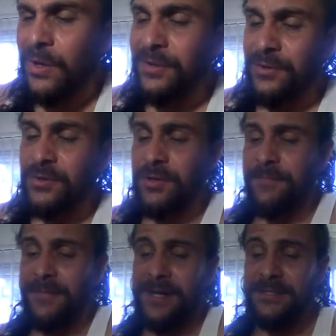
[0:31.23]
Those are
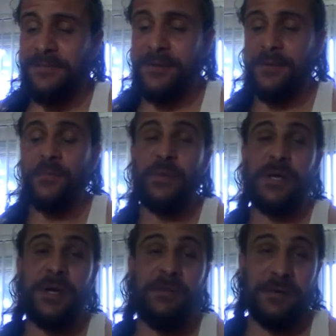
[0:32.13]
the fights of him we
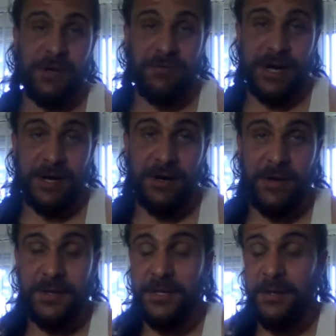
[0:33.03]
covered right here
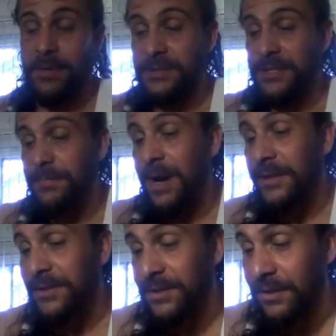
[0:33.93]
on the RRT
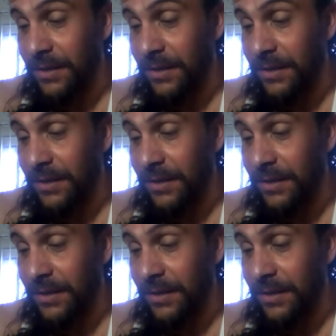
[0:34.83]
Boxing Show.